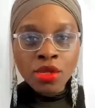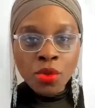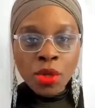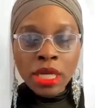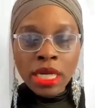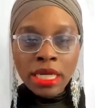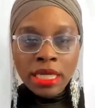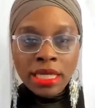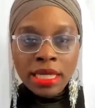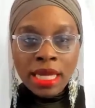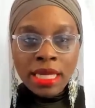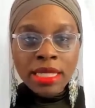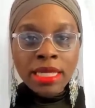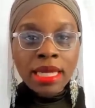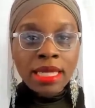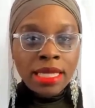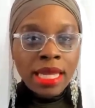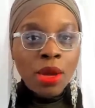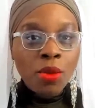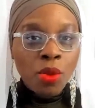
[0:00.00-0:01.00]
26
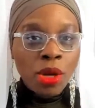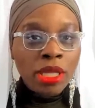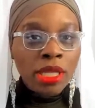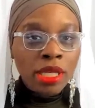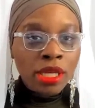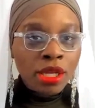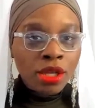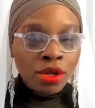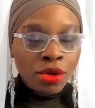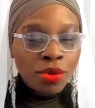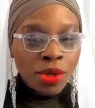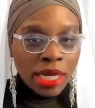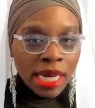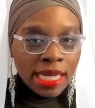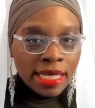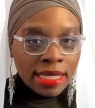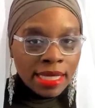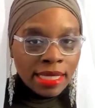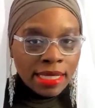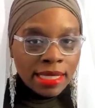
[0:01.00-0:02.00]
because they're willing to do it
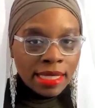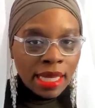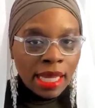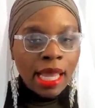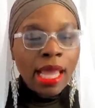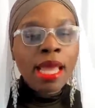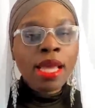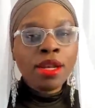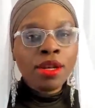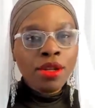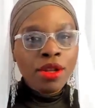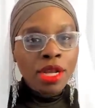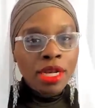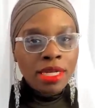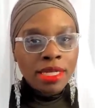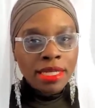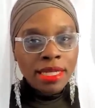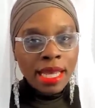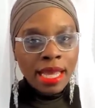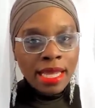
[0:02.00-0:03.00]
at 16. Do you
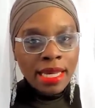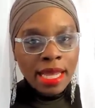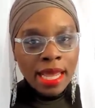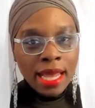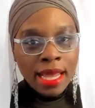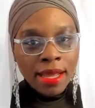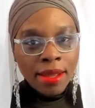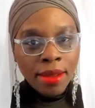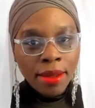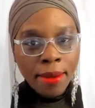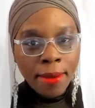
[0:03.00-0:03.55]
understand that?